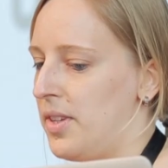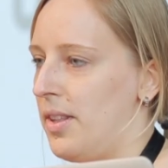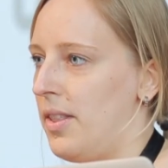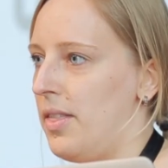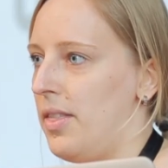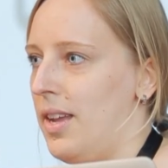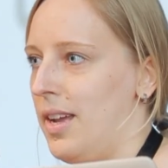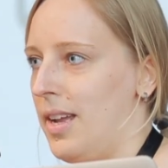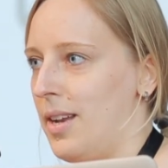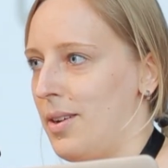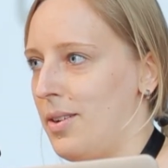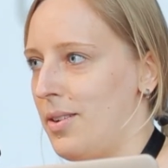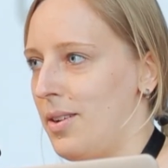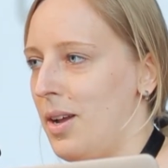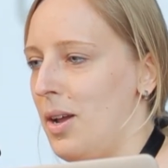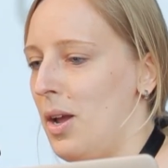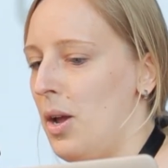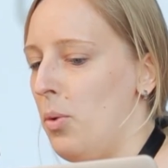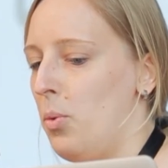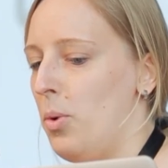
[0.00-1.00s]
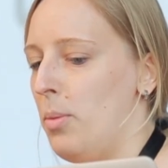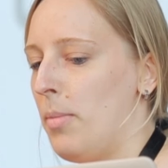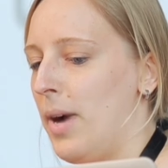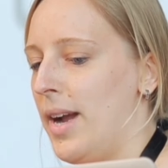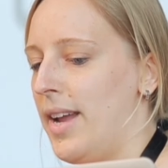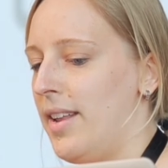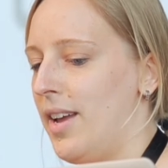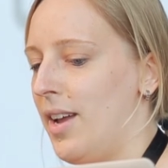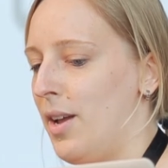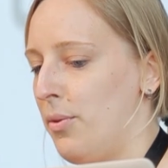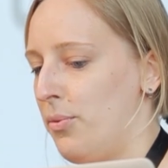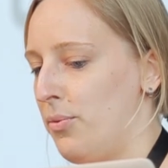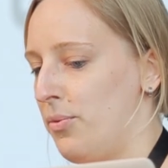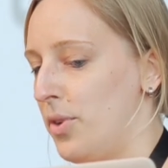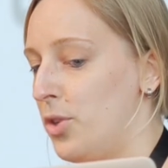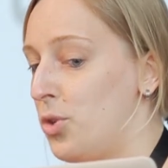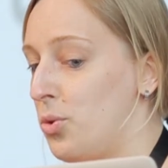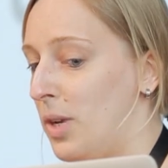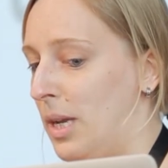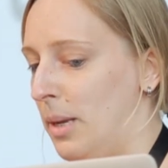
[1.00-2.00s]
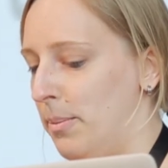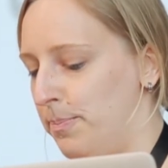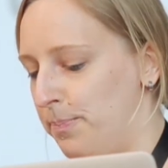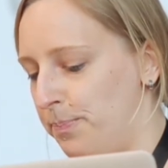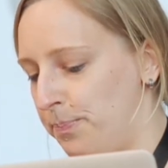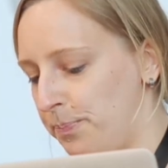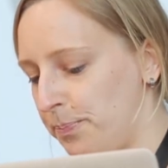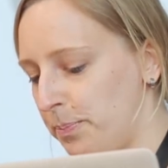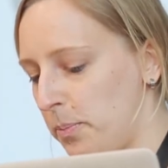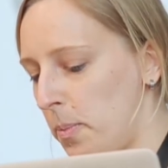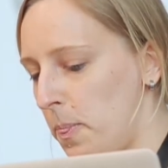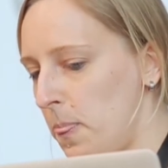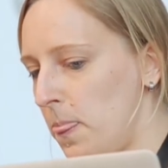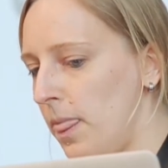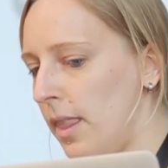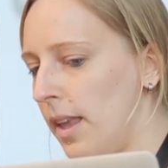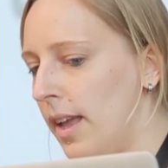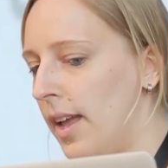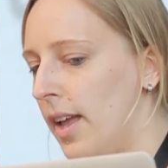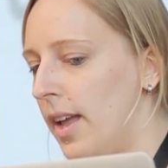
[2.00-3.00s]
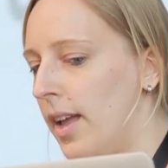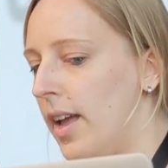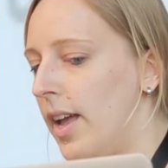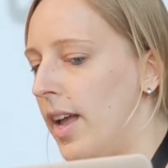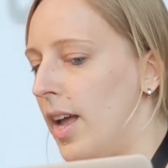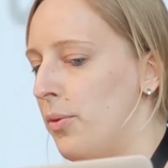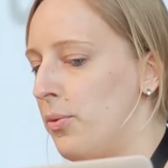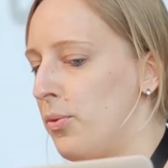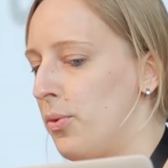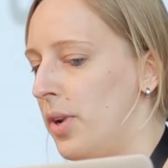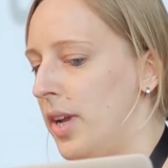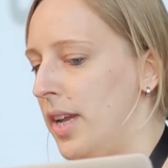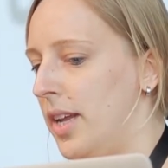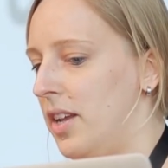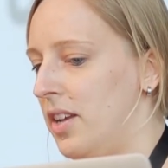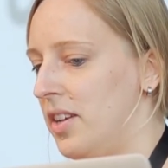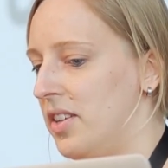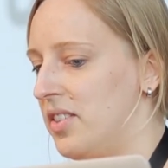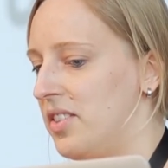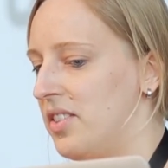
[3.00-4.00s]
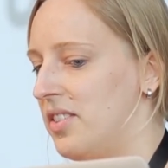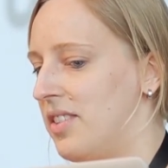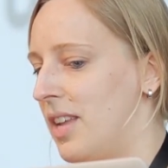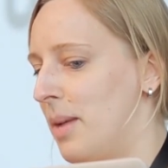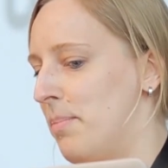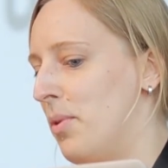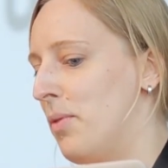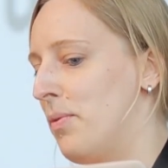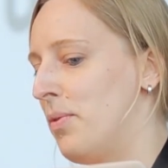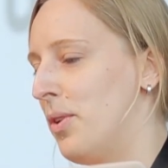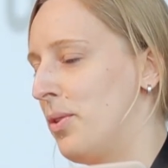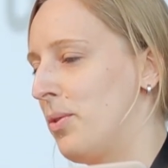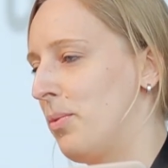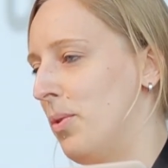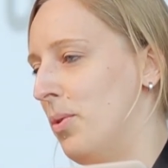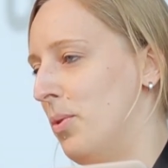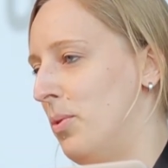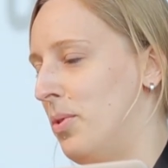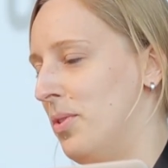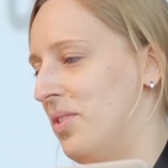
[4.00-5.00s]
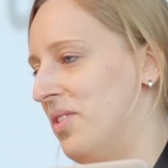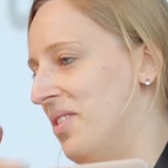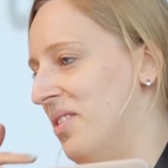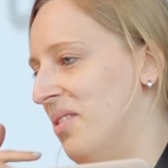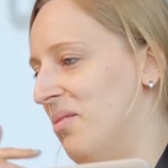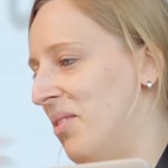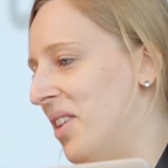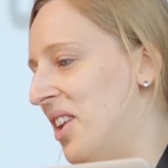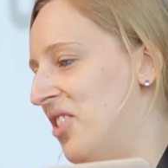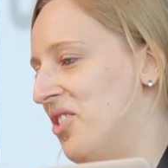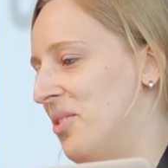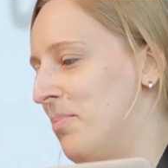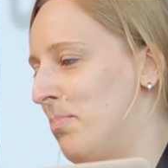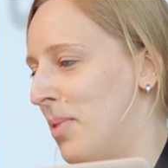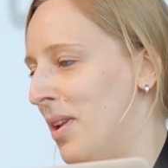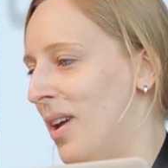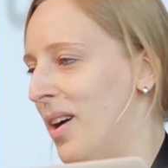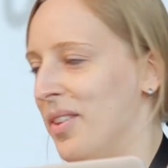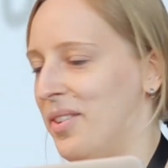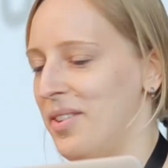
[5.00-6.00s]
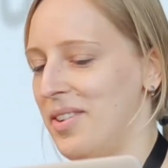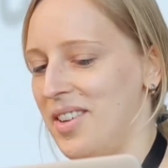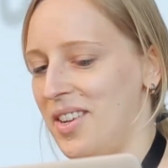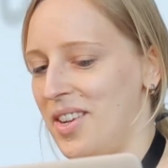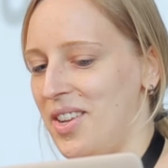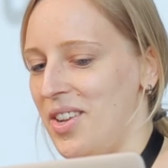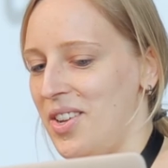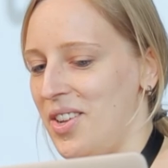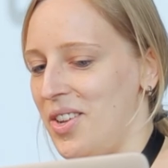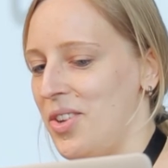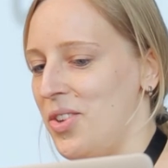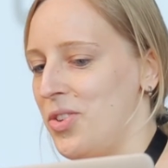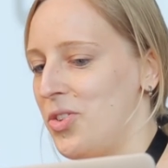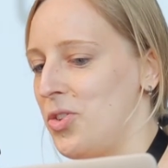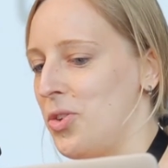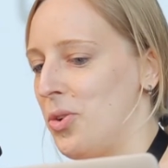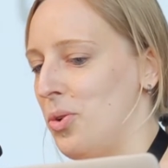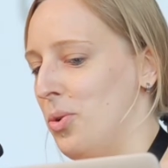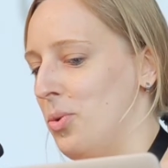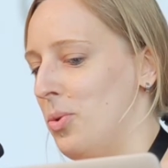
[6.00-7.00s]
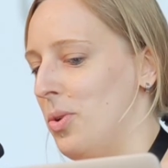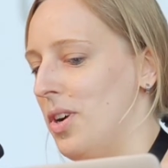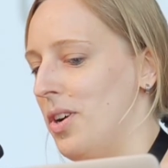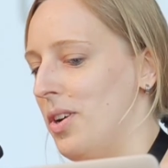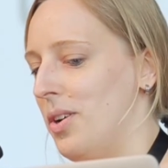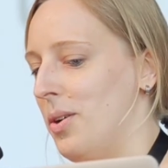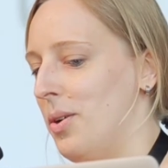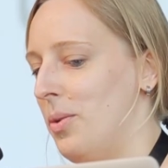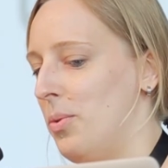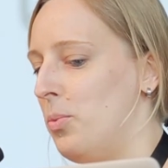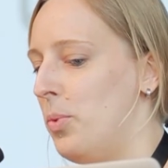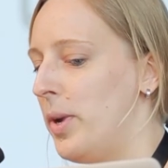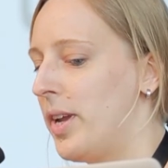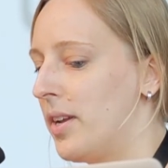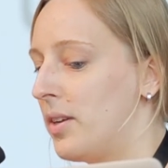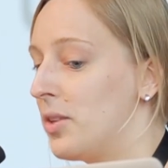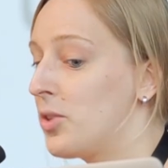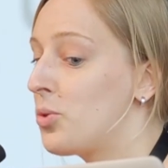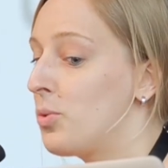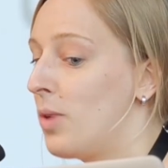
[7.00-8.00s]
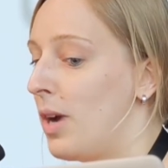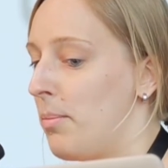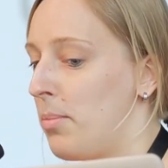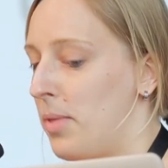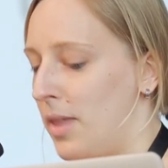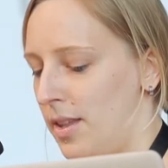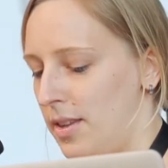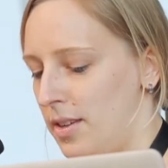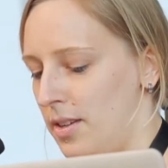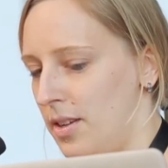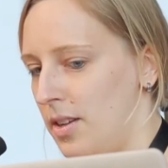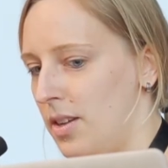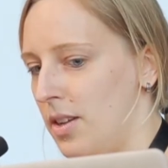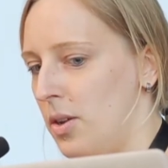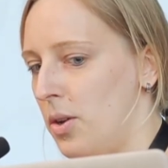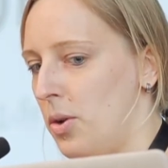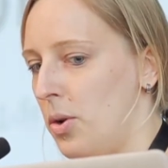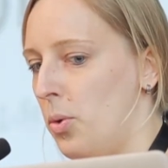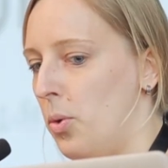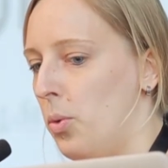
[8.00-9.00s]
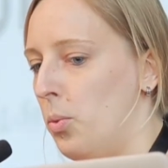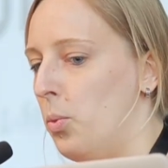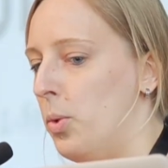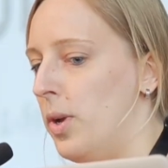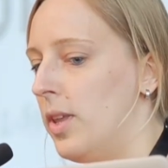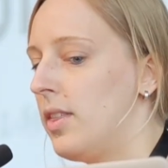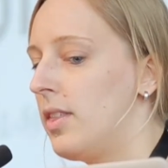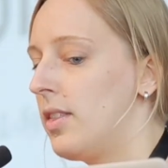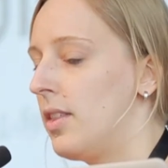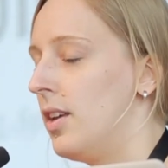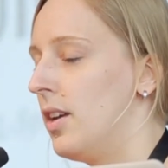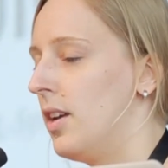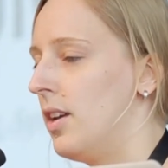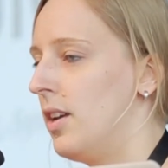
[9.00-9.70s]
and in the end we might have a tree. Every step of that growth is a legit plant. So we can describe that with